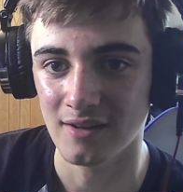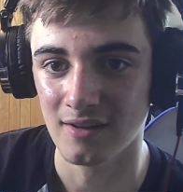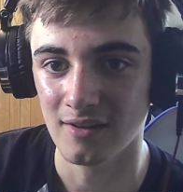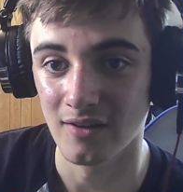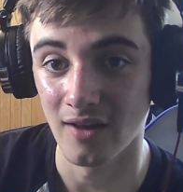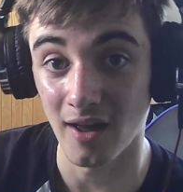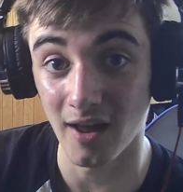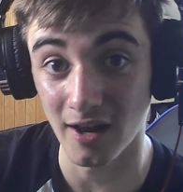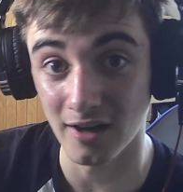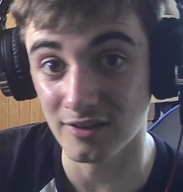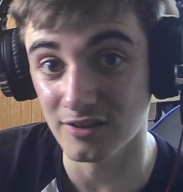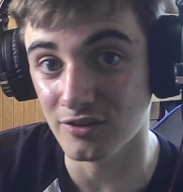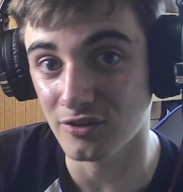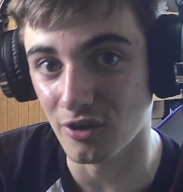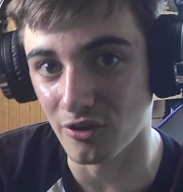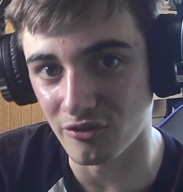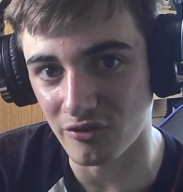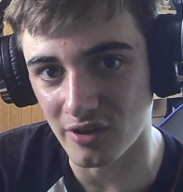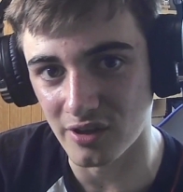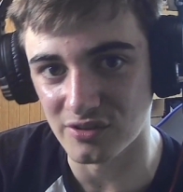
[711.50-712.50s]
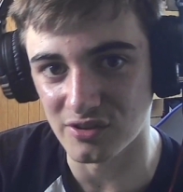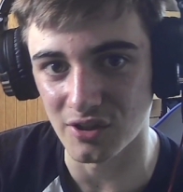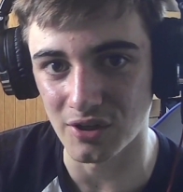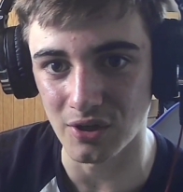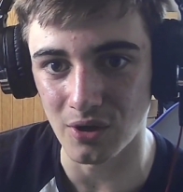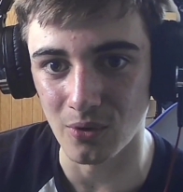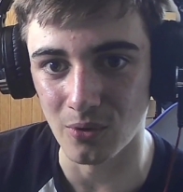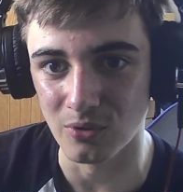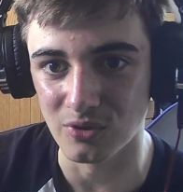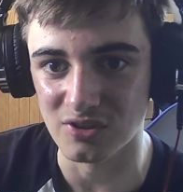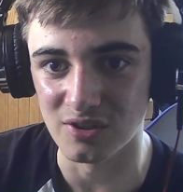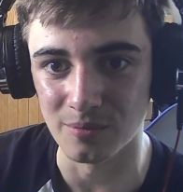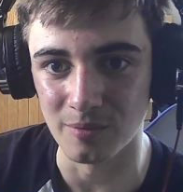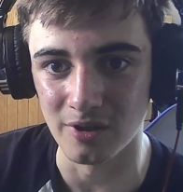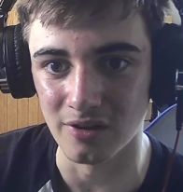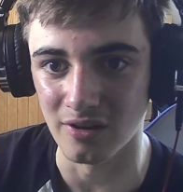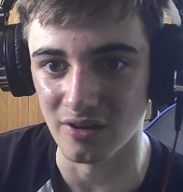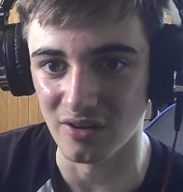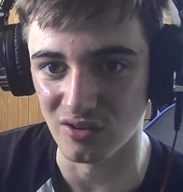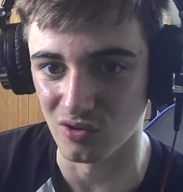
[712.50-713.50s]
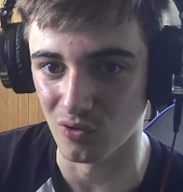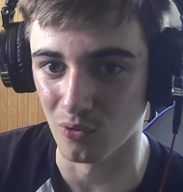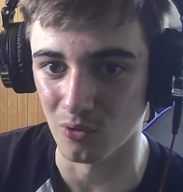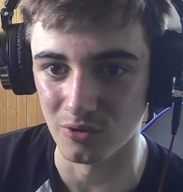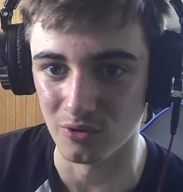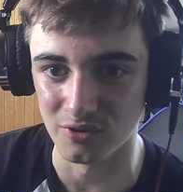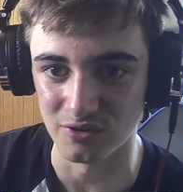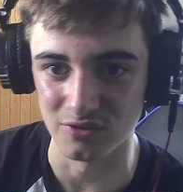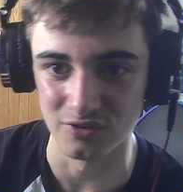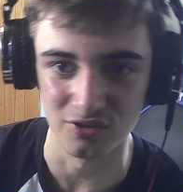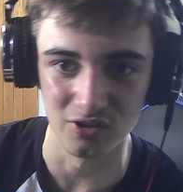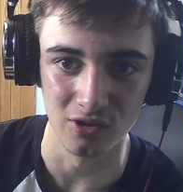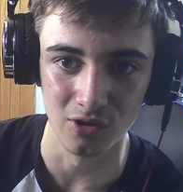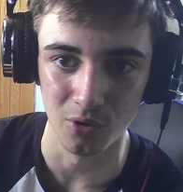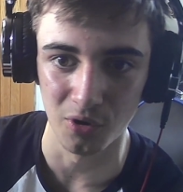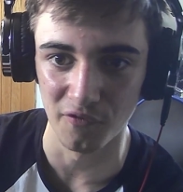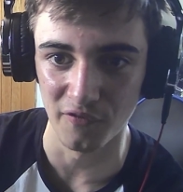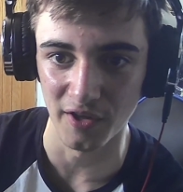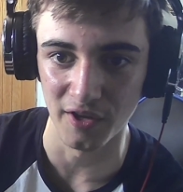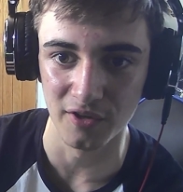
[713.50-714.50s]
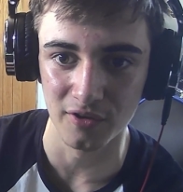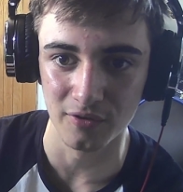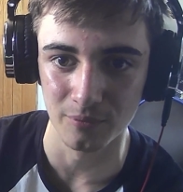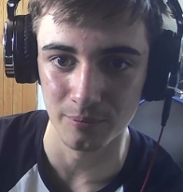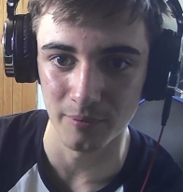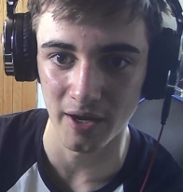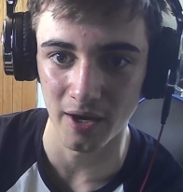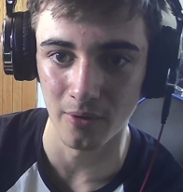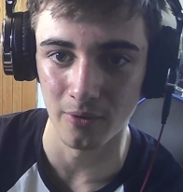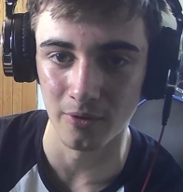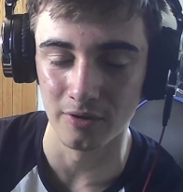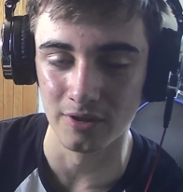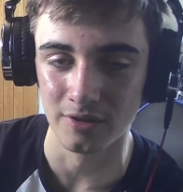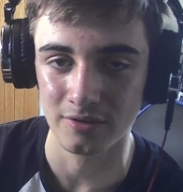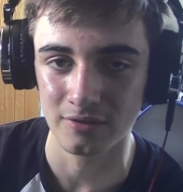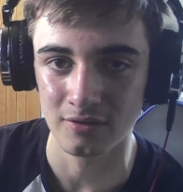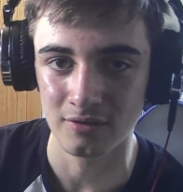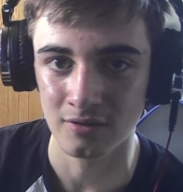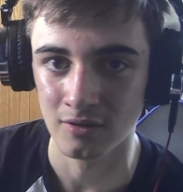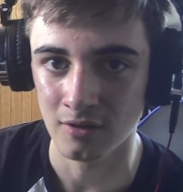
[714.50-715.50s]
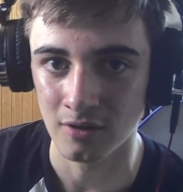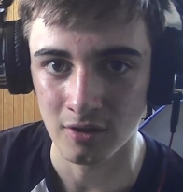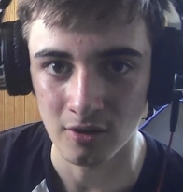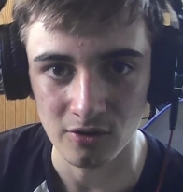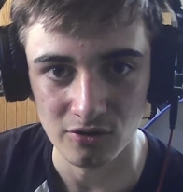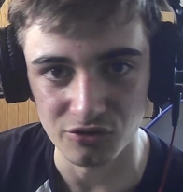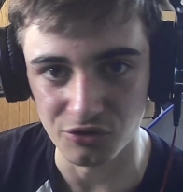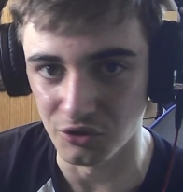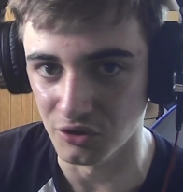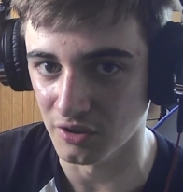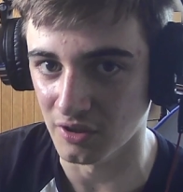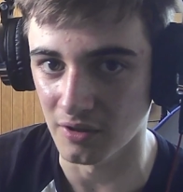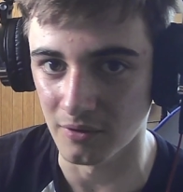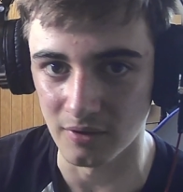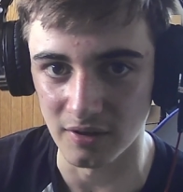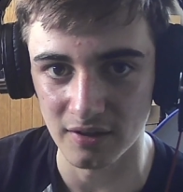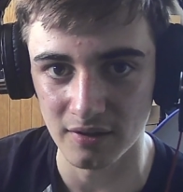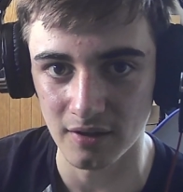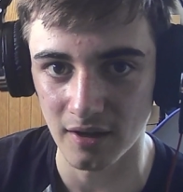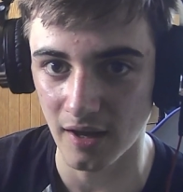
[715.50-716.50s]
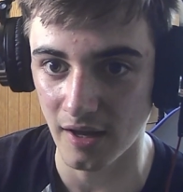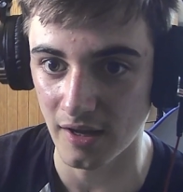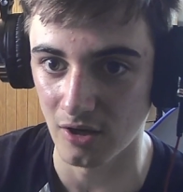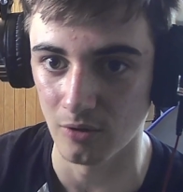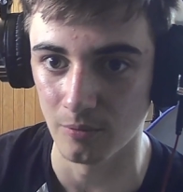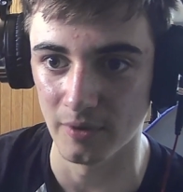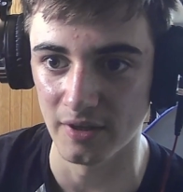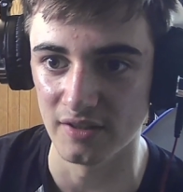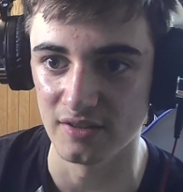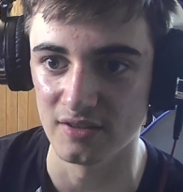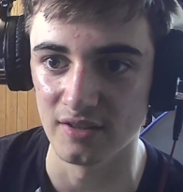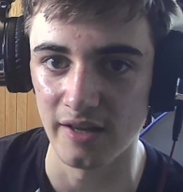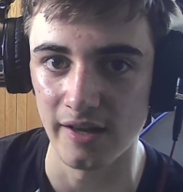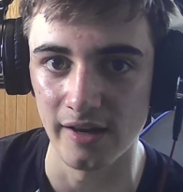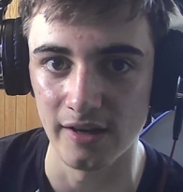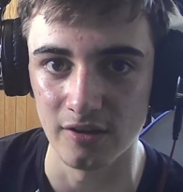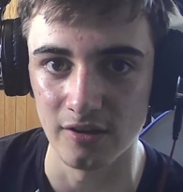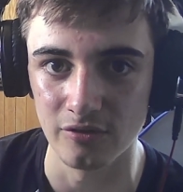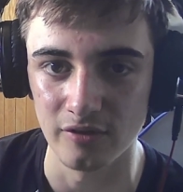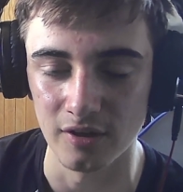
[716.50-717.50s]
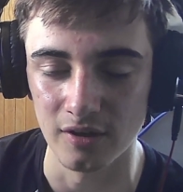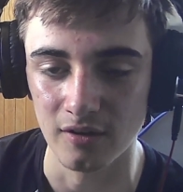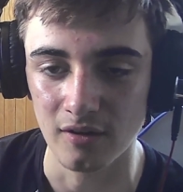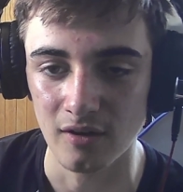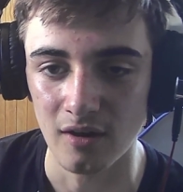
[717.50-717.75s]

And you got things like Ultima and Gordon to lower their power, so you can KO basically anything.